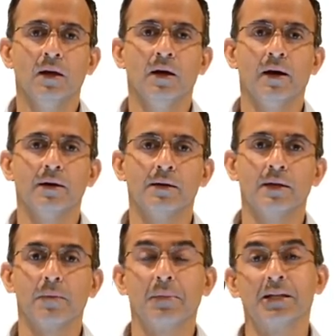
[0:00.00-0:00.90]
Uh, and
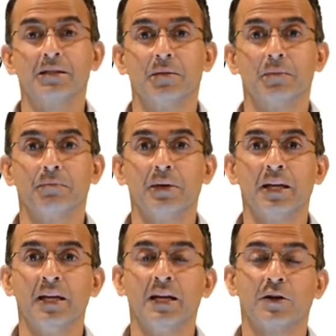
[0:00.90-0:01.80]
that means that
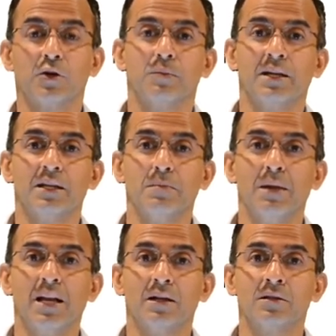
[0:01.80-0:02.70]
p here could be in the
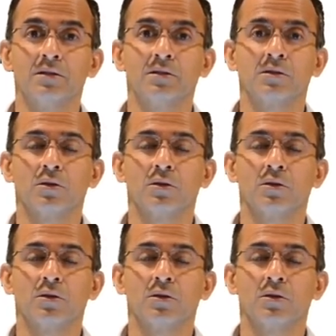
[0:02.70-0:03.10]
millions